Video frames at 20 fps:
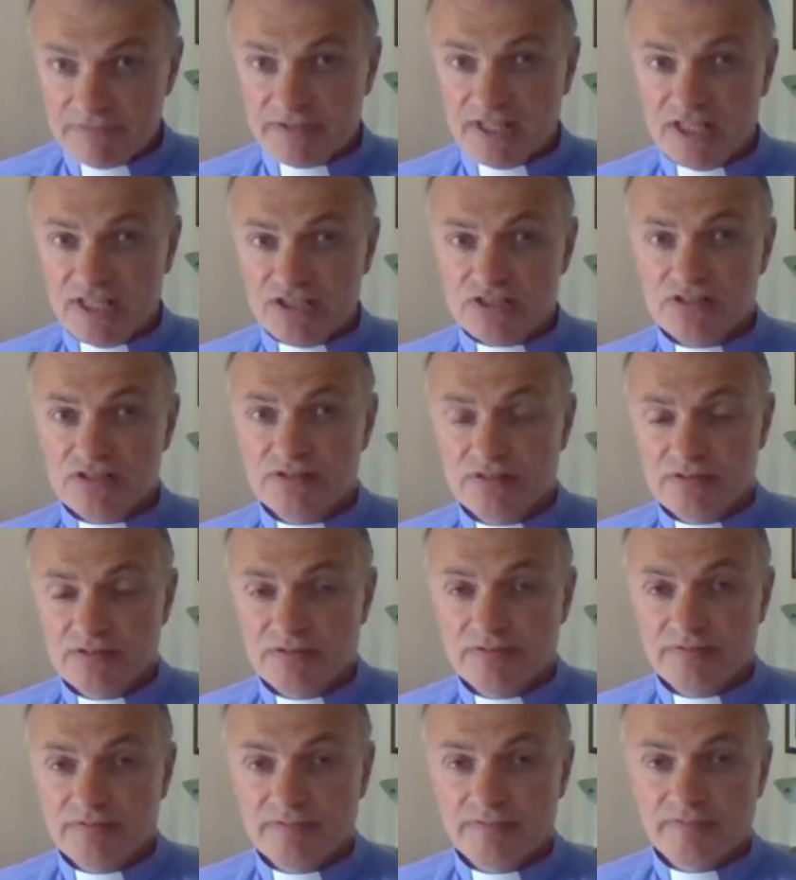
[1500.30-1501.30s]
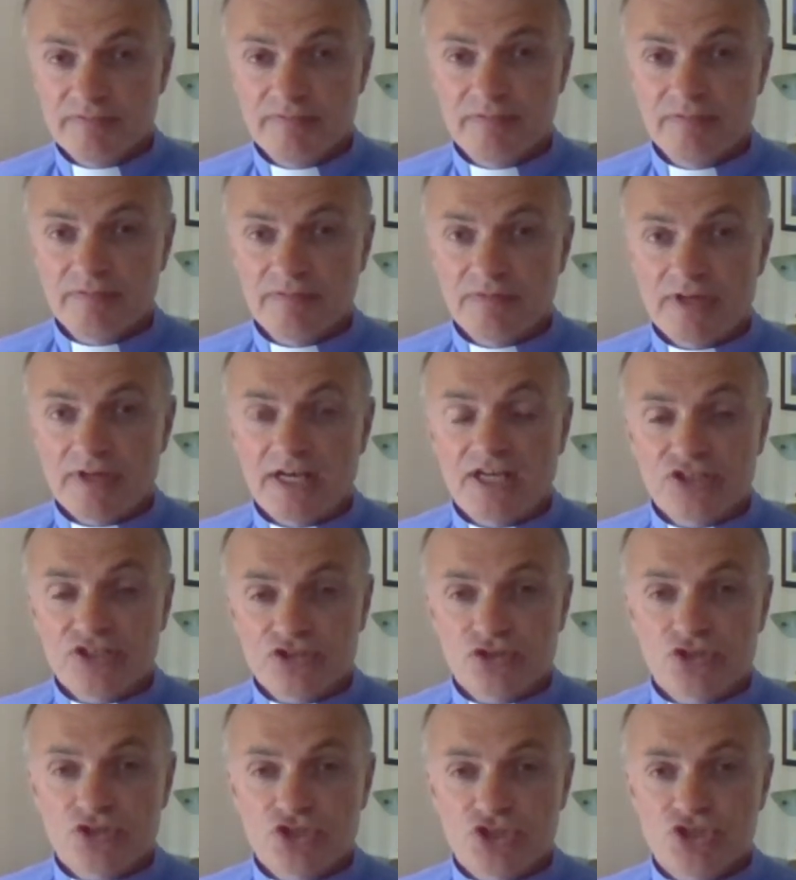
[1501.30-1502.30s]
that? I
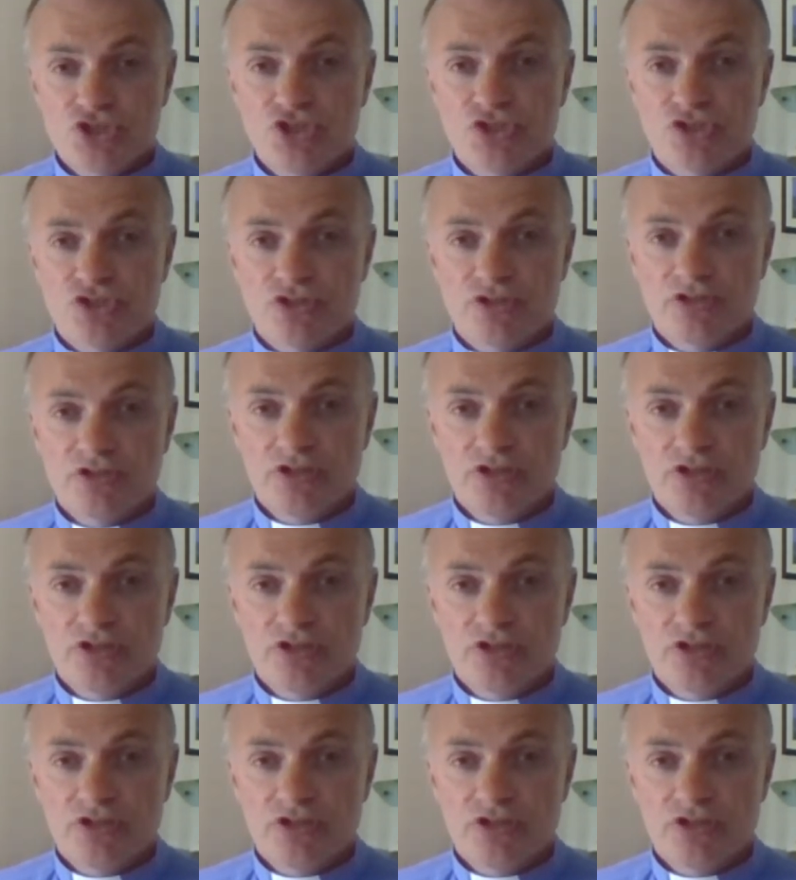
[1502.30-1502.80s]
trust you do.